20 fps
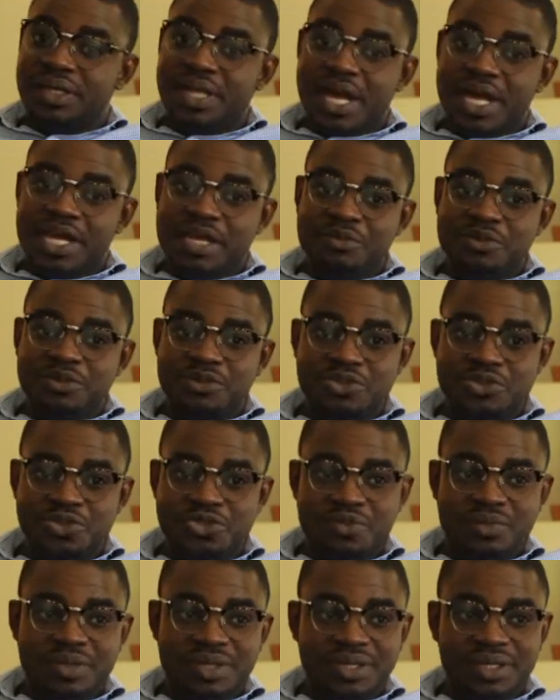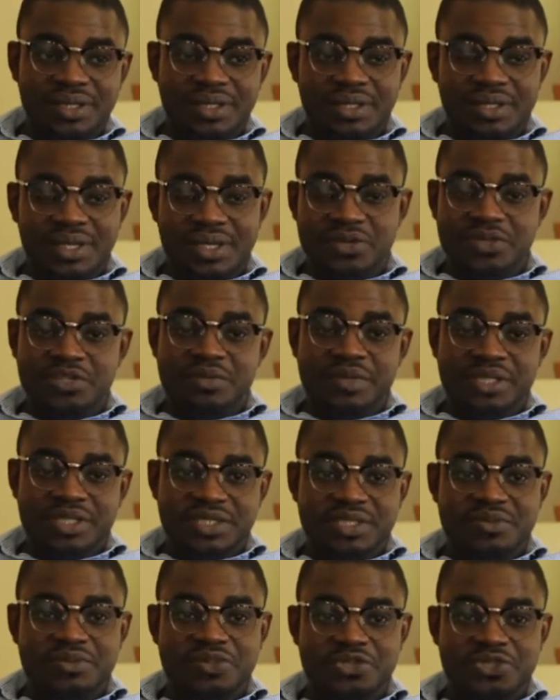I am into shoemaking. I call
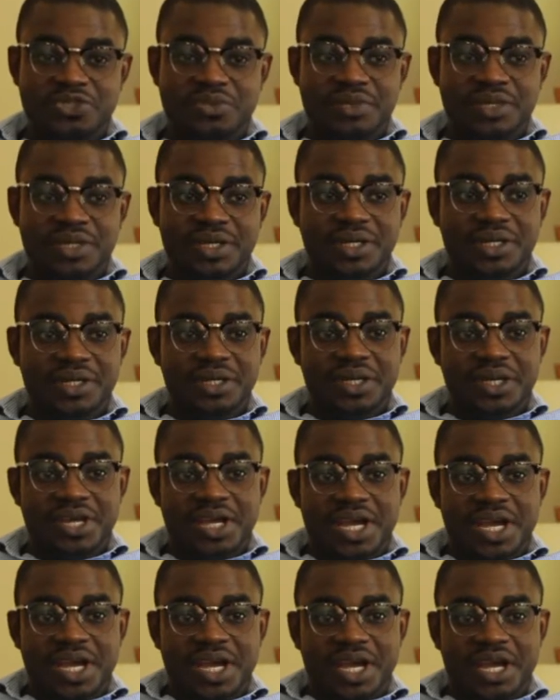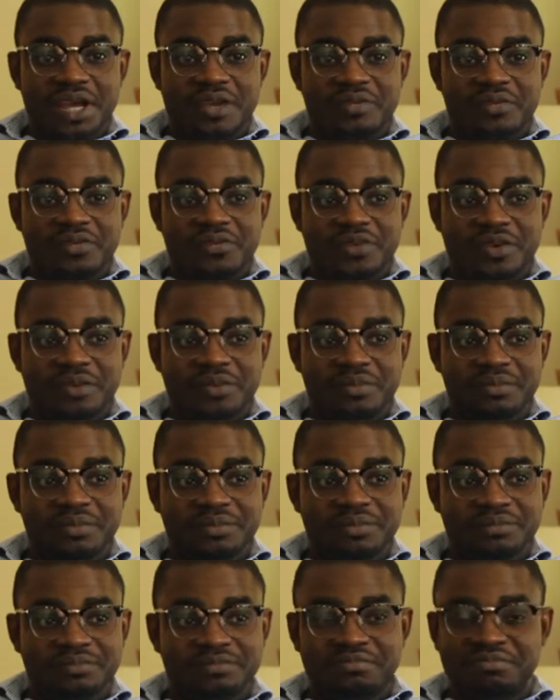myself a shoemaker. And
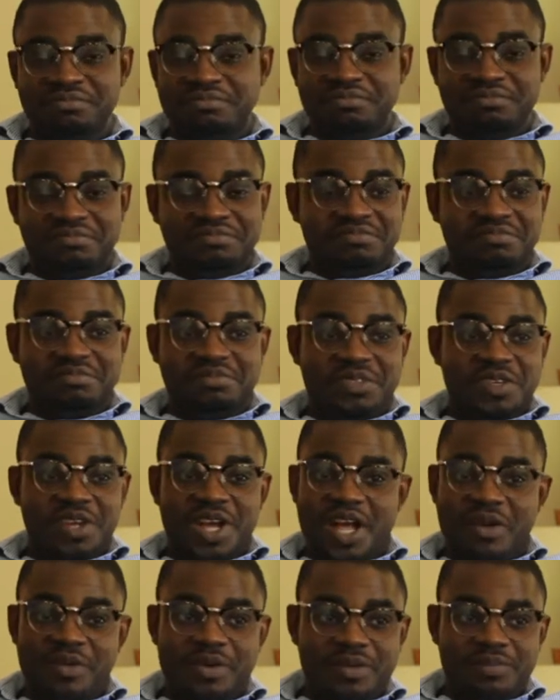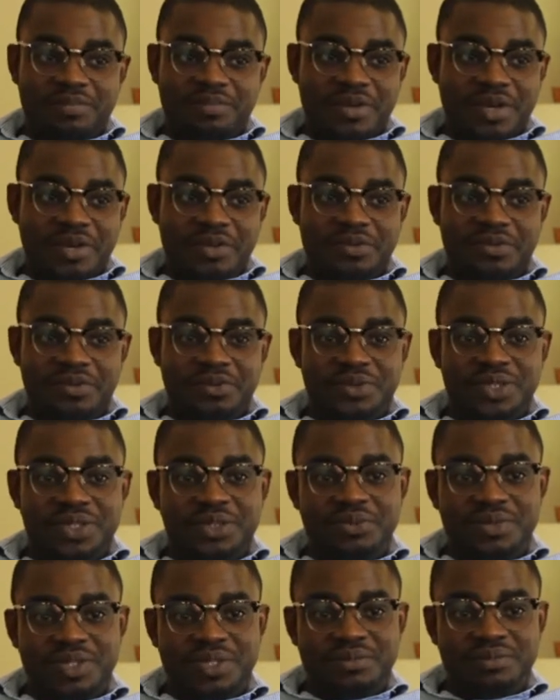from our part of the world,
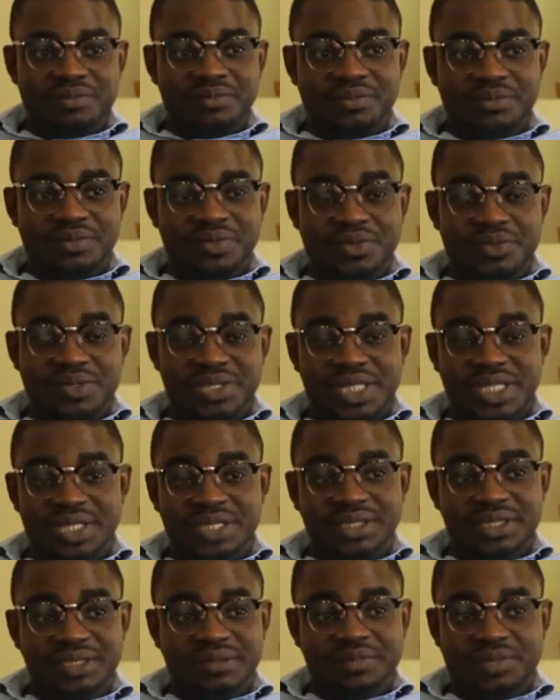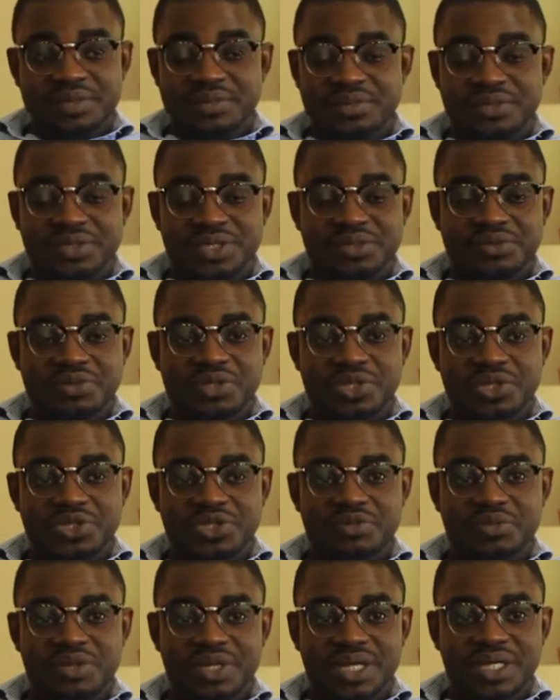when you tell people that you're a
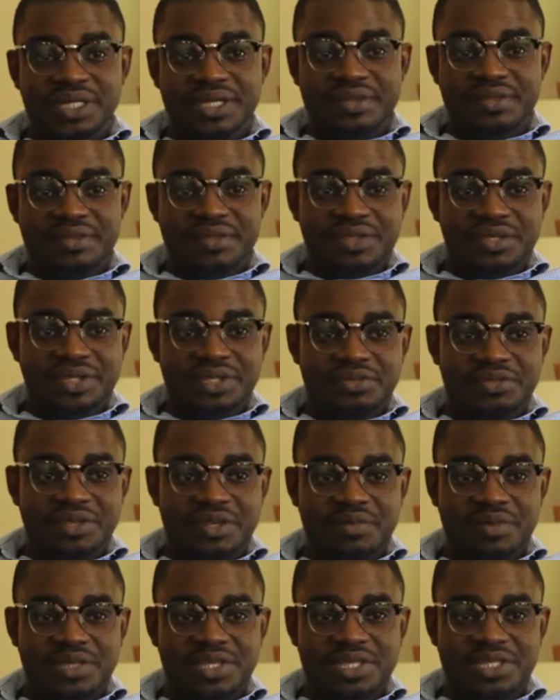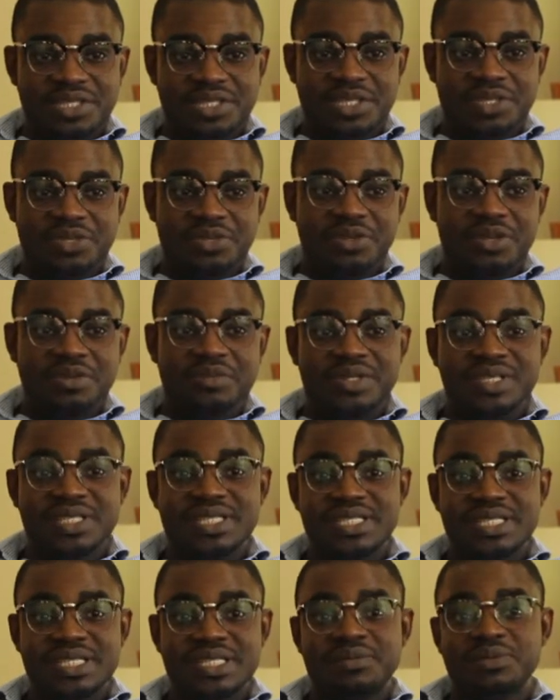shoemaker, they think that you are being cheeky or you are being
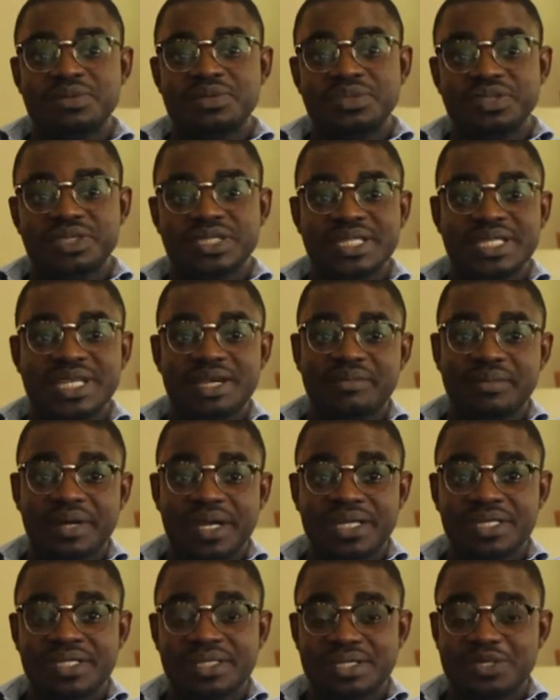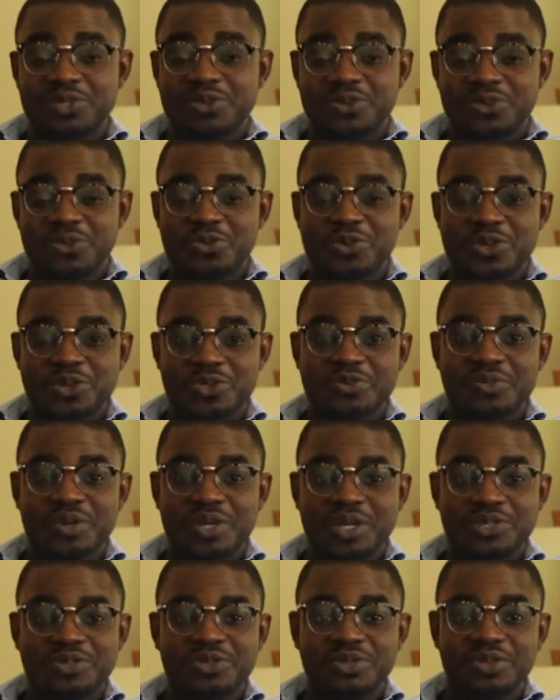silly, because in their minds, they don't know who a
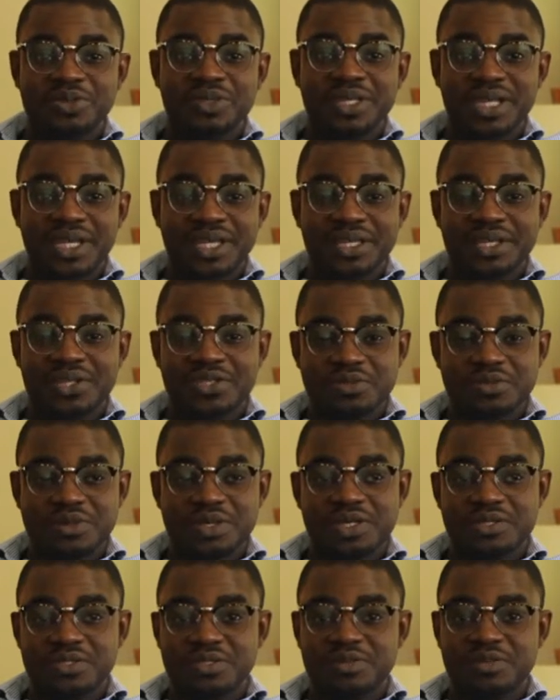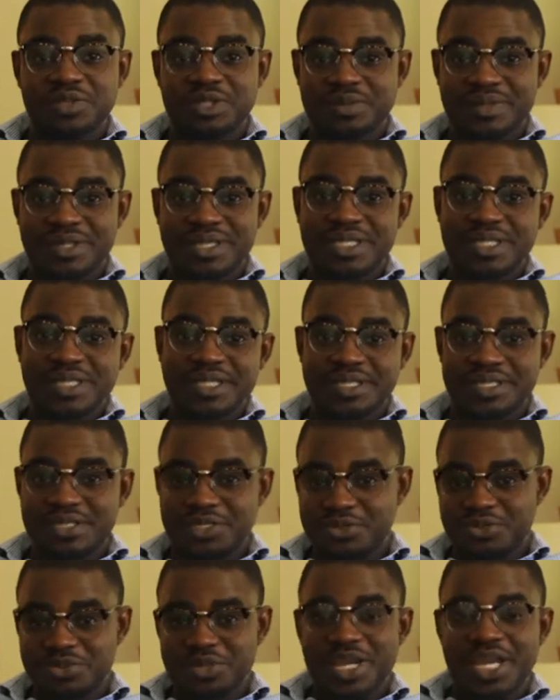shoemaker should look like. A shoemaker shouldn't be speaking English
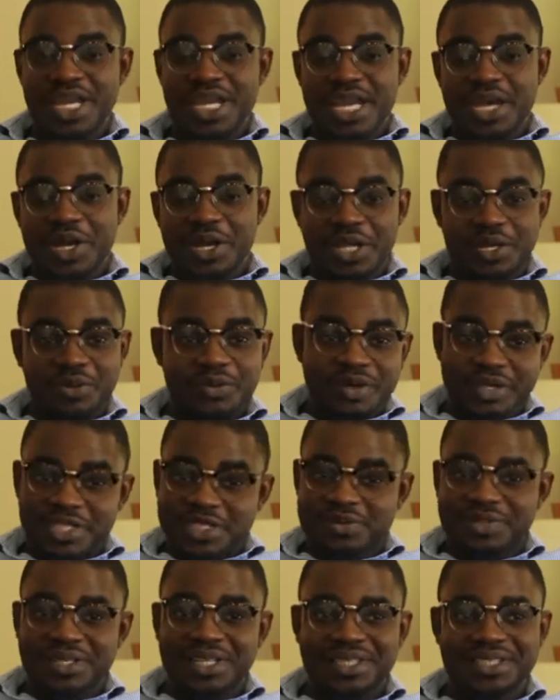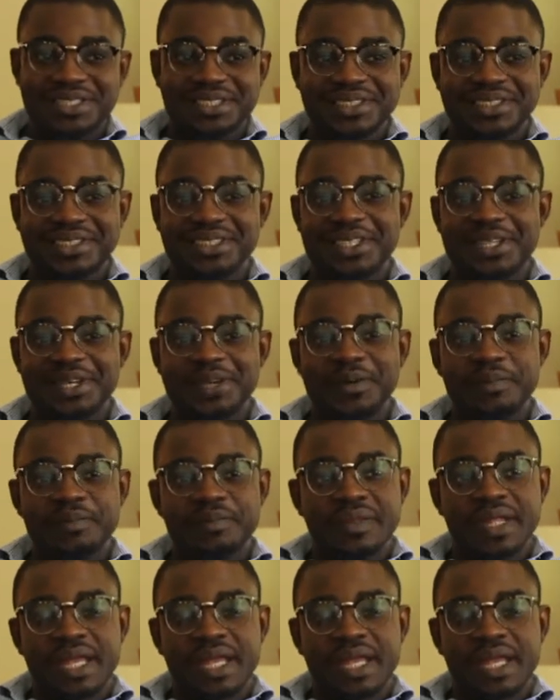and wearing spectacles, you know.